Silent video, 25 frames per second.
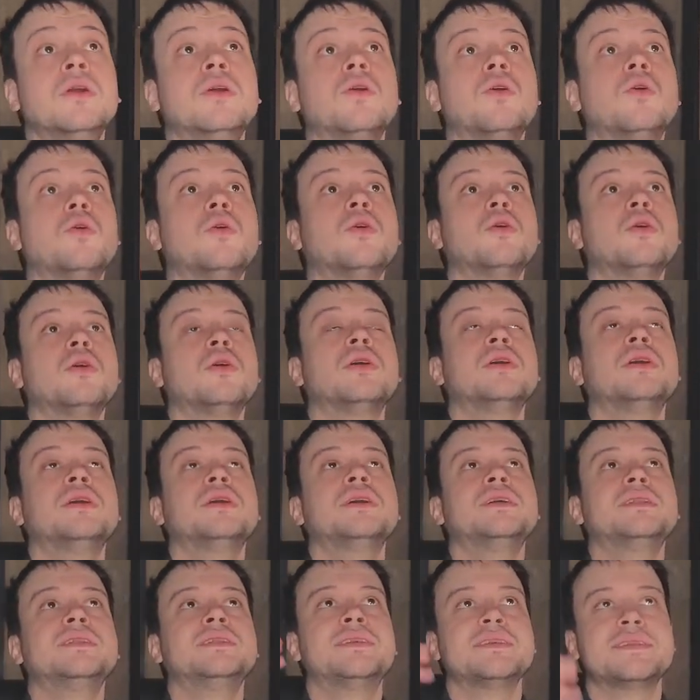or
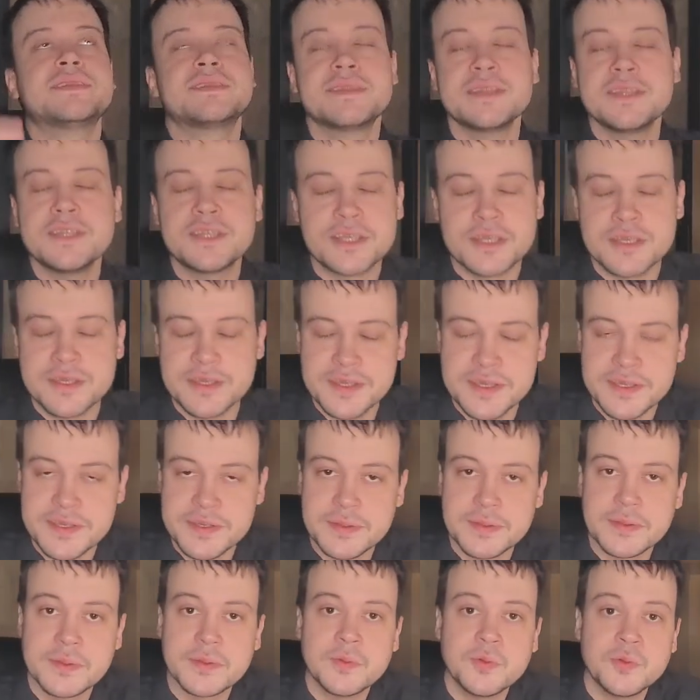decisions
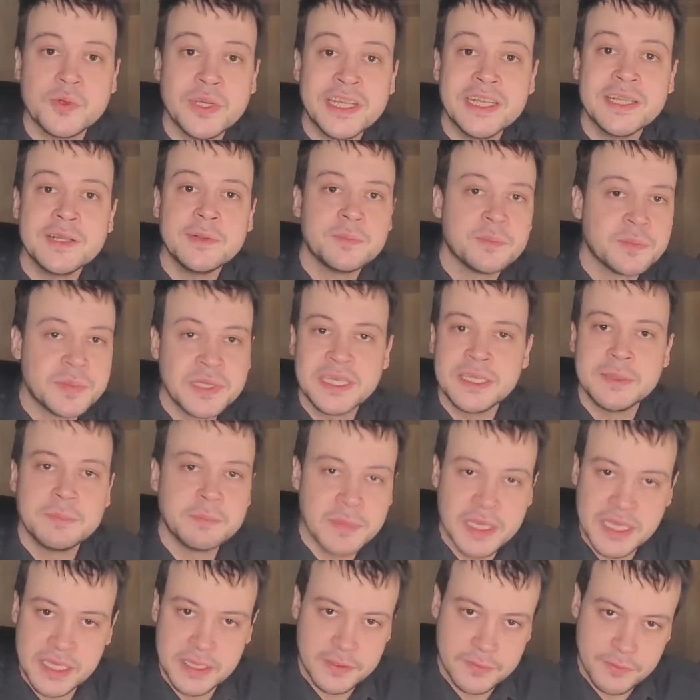will be
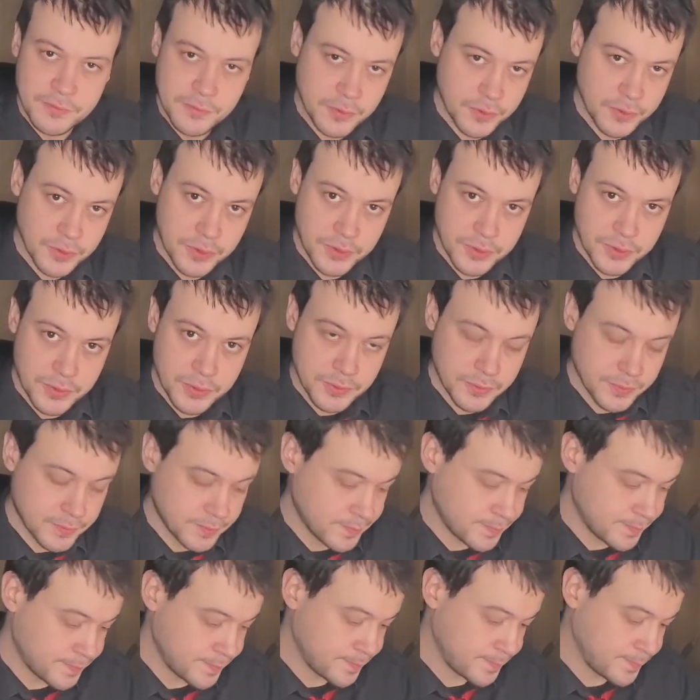made for
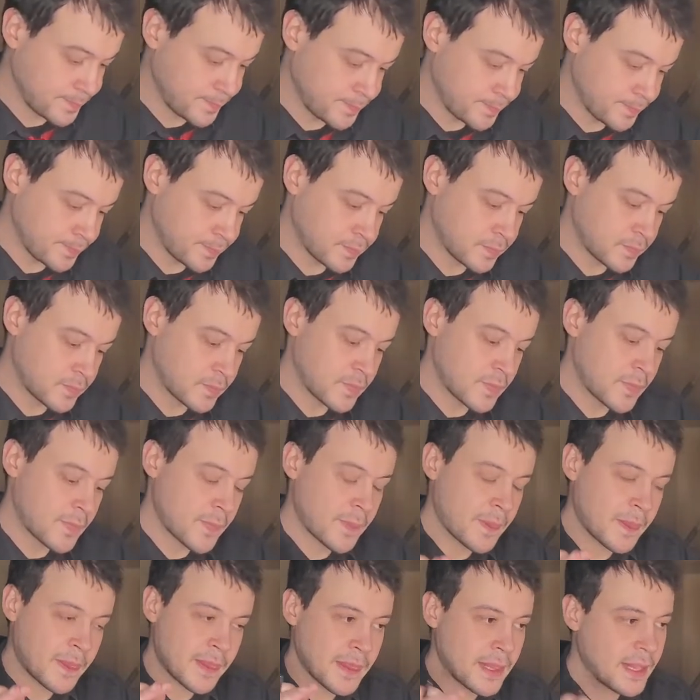
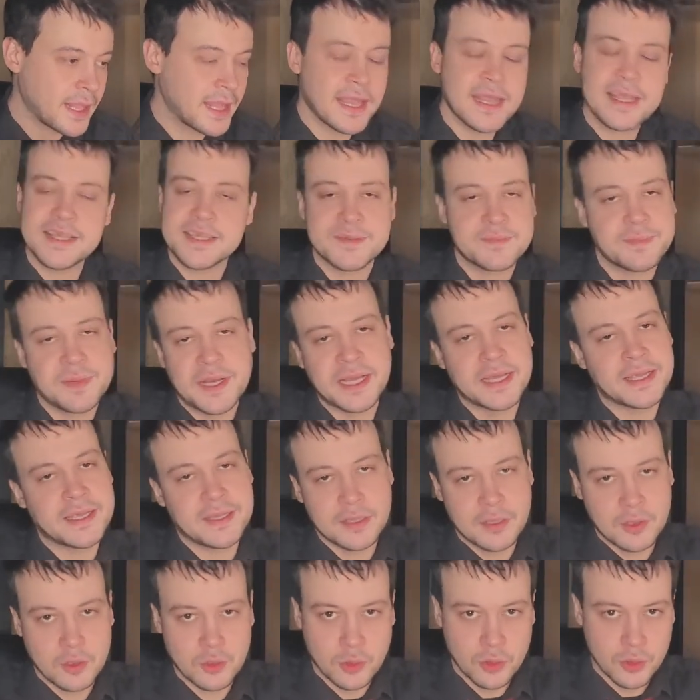you. As my
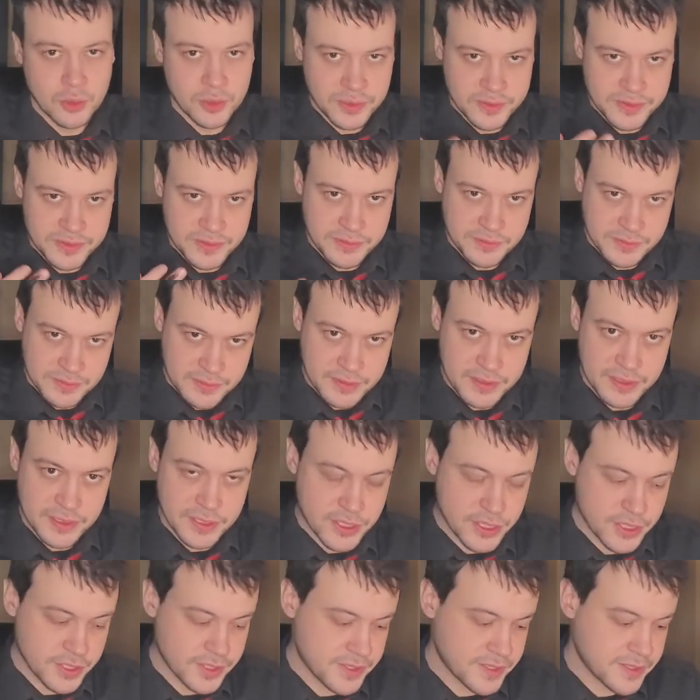Lord
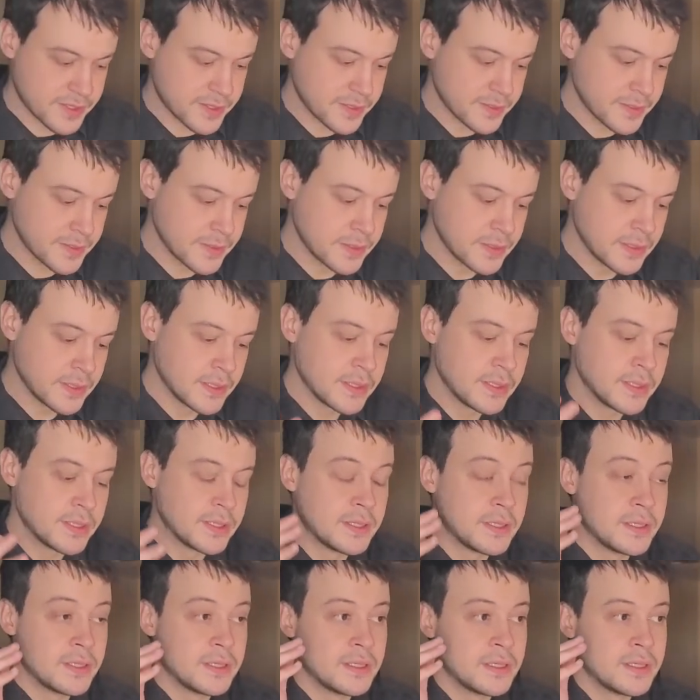teaches,
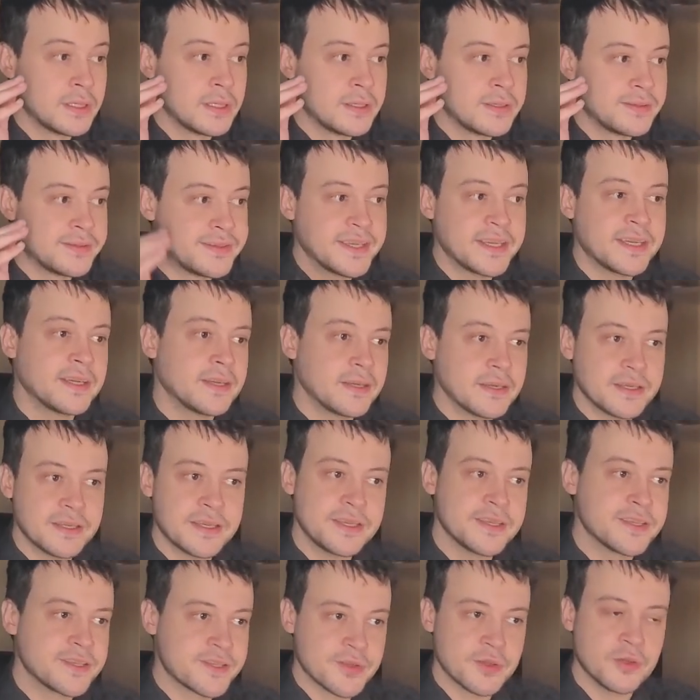there
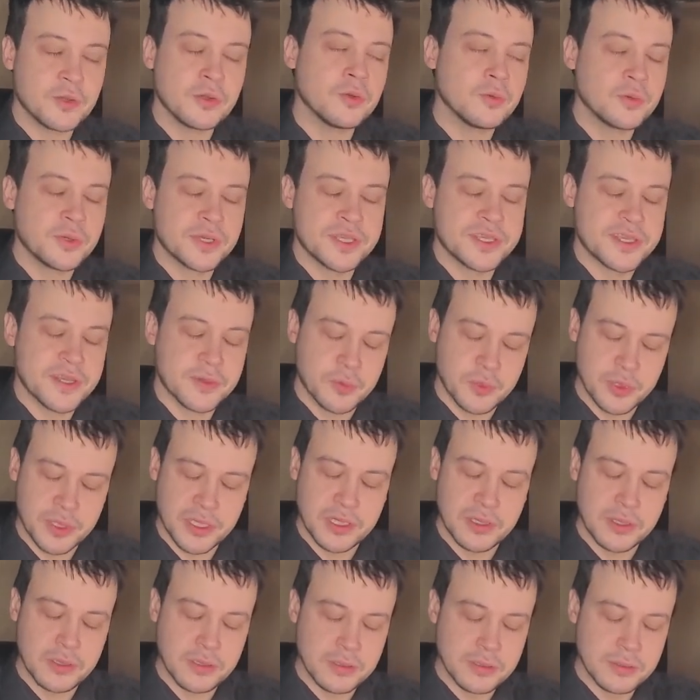is always a will.
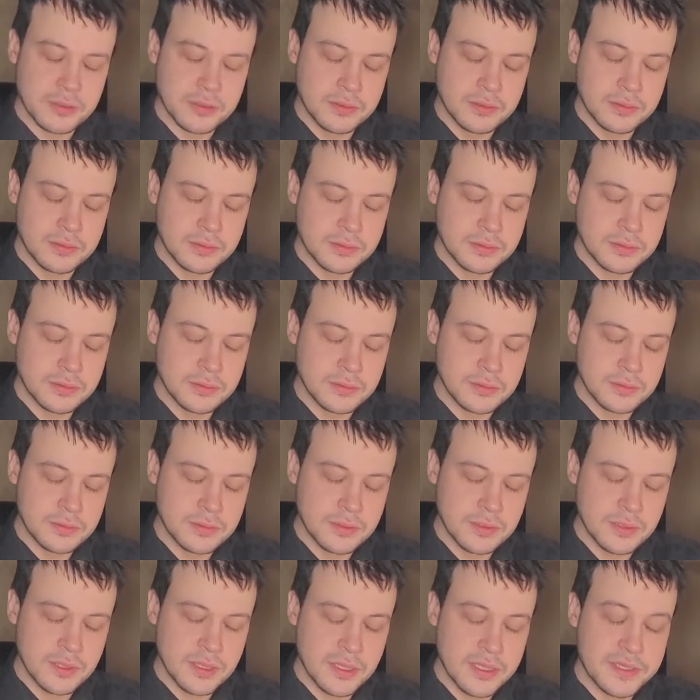
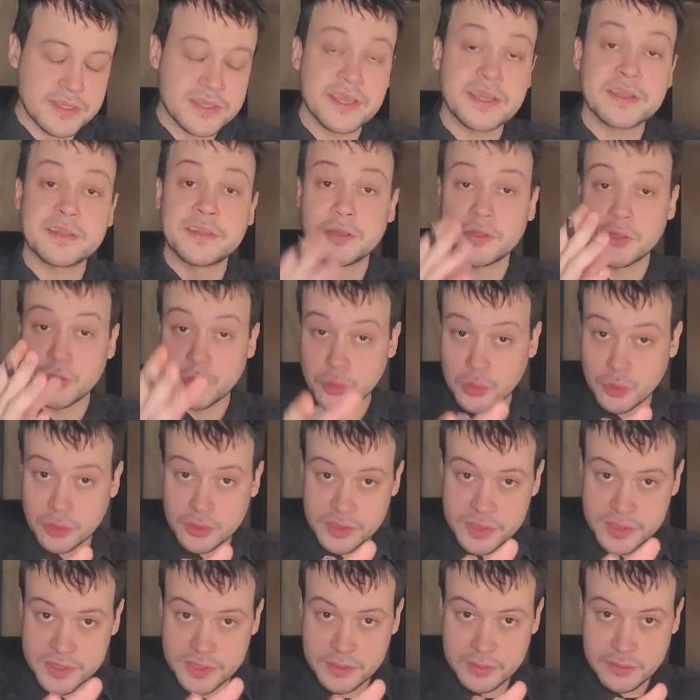It's either
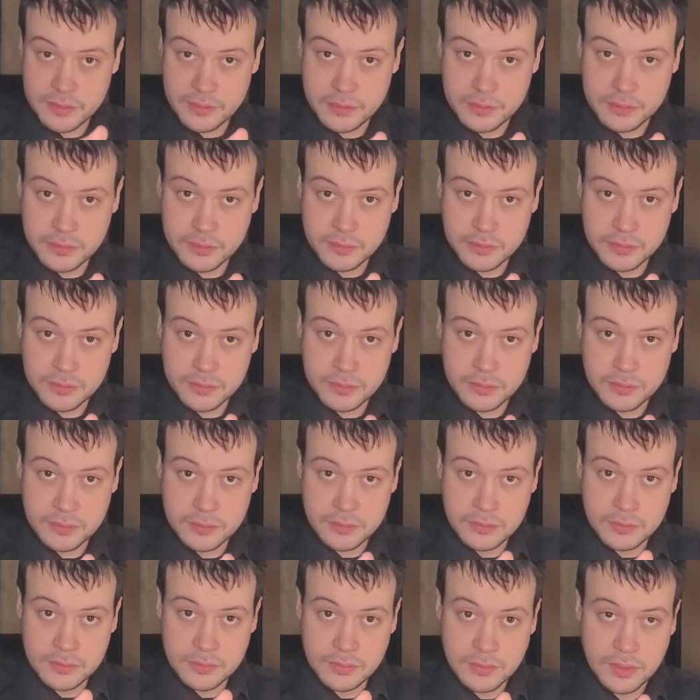yours,
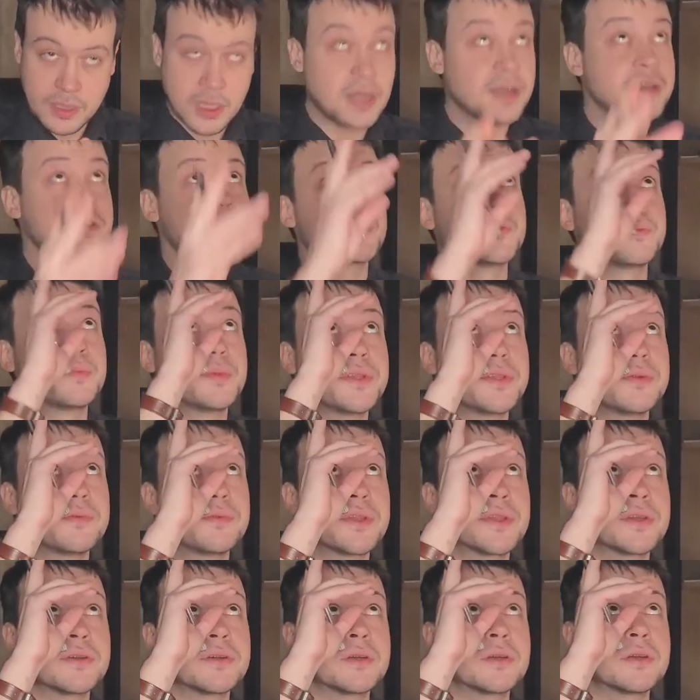a
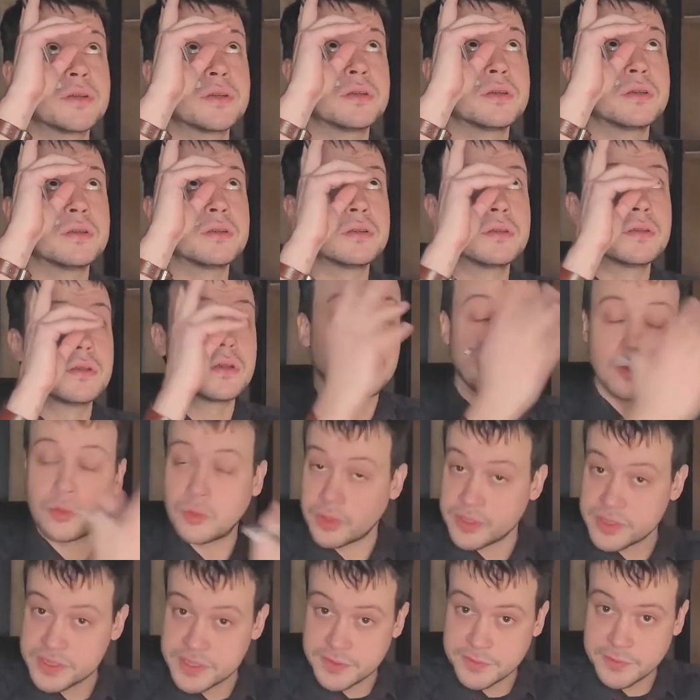superior,
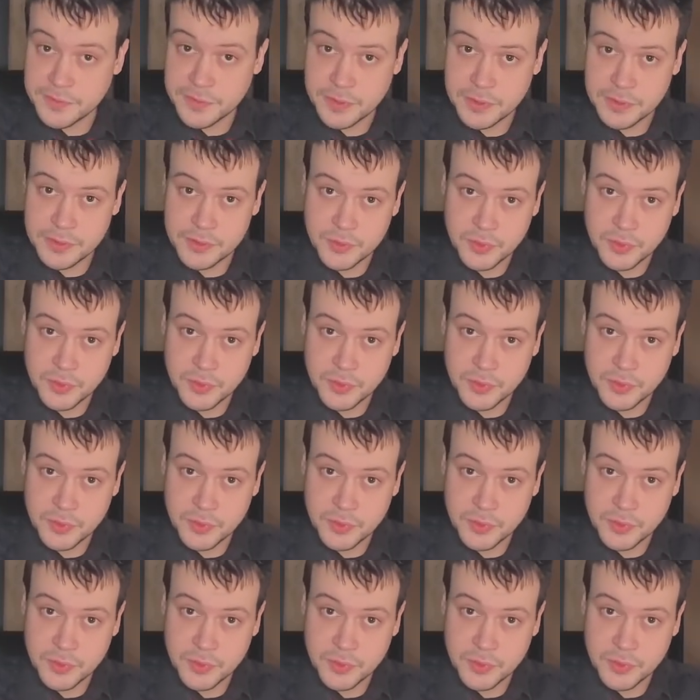or a different